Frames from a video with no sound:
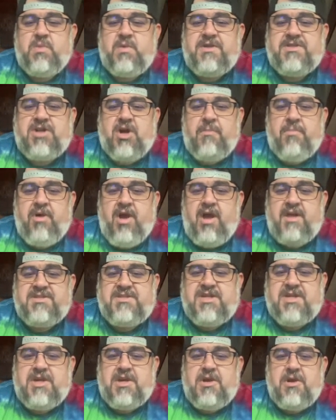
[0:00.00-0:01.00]
which are brought
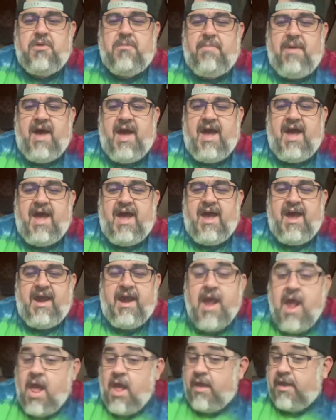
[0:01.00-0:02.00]
to you by